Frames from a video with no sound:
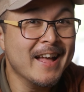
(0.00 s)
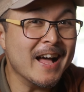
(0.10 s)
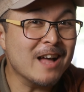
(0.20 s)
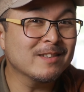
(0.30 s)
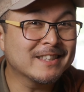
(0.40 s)

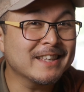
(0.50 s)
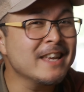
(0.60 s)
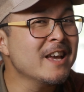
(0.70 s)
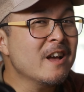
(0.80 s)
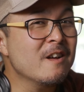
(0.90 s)
I must
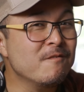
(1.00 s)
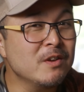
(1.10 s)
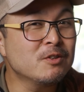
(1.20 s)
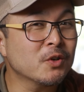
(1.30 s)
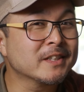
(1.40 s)
say,
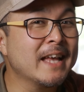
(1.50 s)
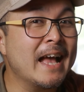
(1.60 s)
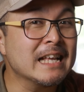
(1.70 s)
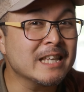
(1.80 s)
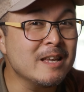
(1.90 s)
Viltrox
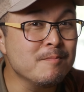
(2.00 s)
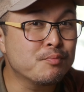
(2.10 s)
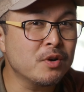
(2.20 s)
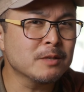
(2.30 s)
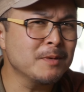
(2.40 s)
has
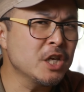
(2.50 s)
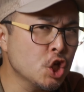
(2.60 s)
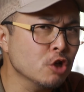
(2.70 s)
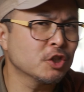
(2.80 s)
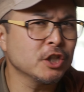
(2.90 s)
impressed me
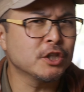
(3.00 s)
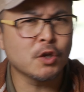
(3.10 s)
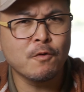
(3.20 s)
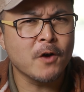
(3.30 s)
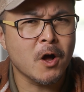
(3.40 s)
hugely
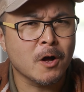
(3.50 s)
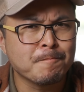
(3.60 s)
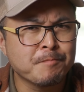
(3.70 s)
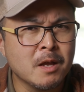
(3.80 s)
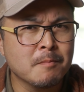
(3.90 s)
so far,
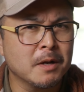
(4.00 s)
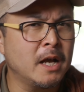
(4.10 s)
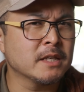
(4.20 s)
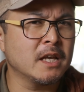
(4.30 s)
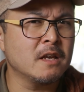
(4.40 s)
but
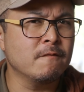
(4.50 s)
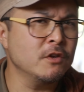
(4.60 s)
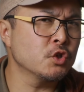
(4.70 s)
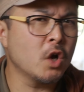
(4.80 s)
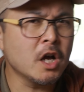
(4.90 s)
as a
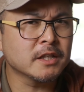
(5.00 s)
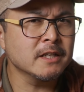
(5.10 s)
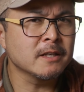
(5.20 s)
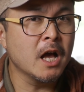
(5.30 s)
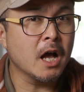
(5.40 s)
visual
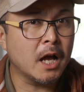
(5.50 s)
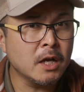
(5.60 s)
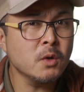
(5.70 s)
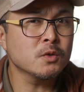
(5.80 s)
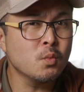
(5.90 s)
artist, I
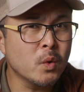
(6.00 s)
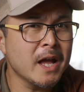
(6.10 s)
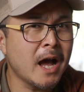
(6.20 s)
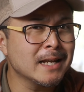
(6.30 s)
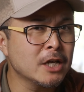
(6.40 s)
also weigh
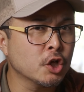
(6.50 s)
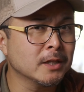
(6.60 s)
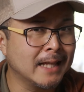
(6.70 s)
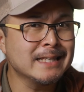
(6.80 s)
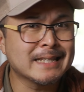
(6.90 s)
highly on
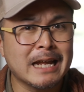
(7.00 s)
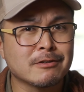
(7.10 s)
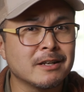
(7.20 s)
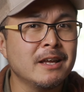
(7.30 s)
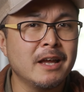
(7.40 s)
lens
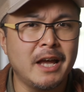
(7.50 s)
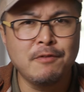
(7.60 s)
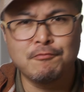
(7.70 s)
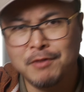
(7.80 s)
character and